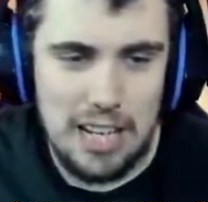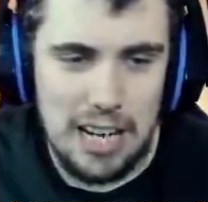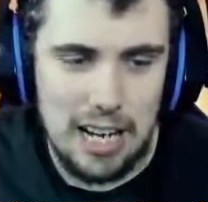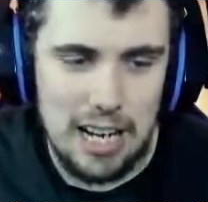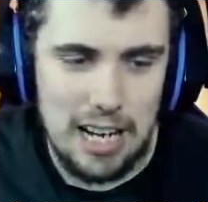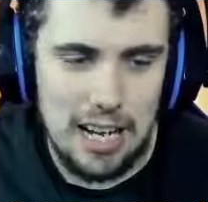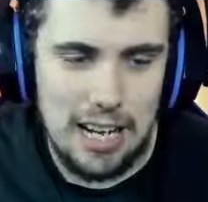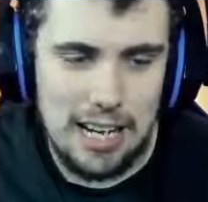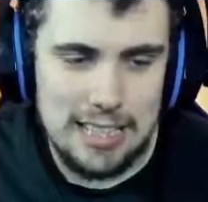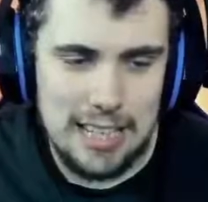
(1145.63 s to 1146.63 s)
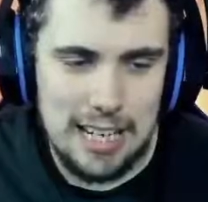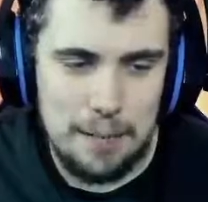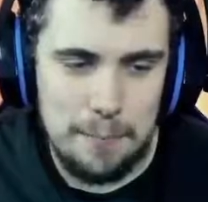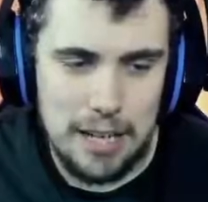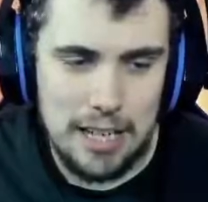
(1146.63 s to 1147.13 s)
Is
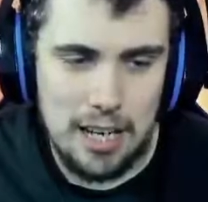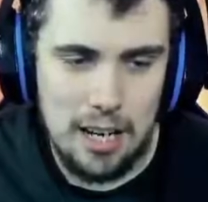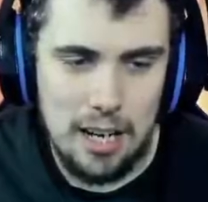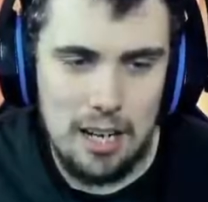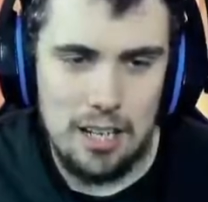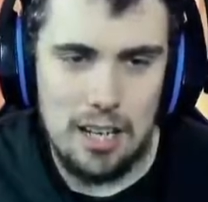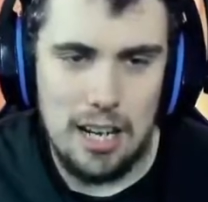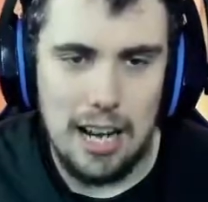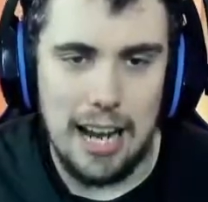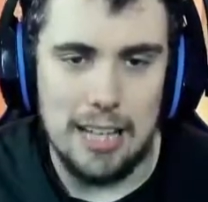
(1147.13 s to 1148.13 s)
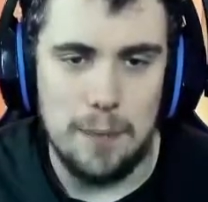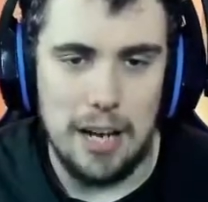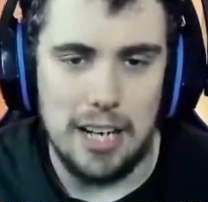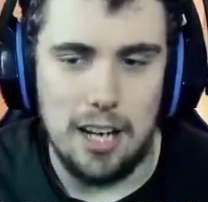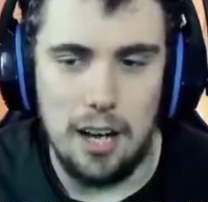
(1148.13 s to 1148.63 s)
it Benacer? It is
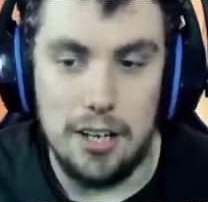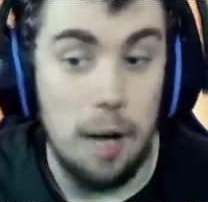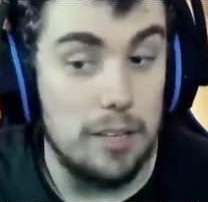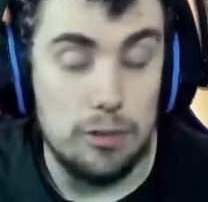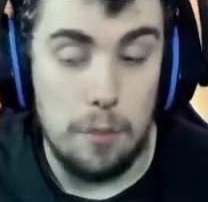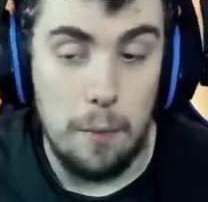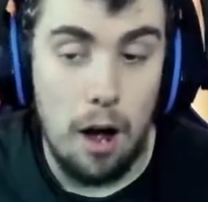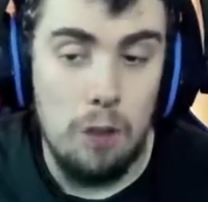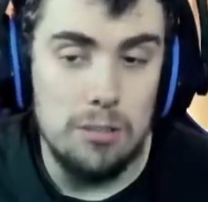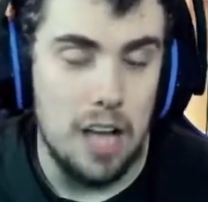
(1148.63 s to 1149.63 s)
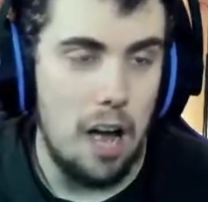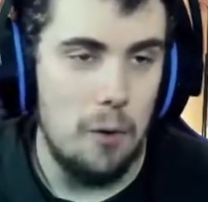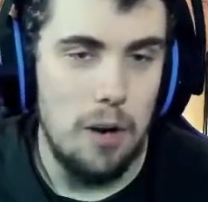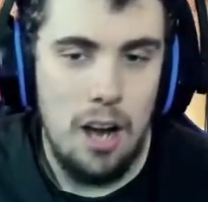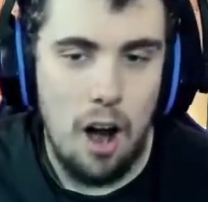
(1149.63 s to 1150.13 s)
Benacer. No, it's Grimaldo.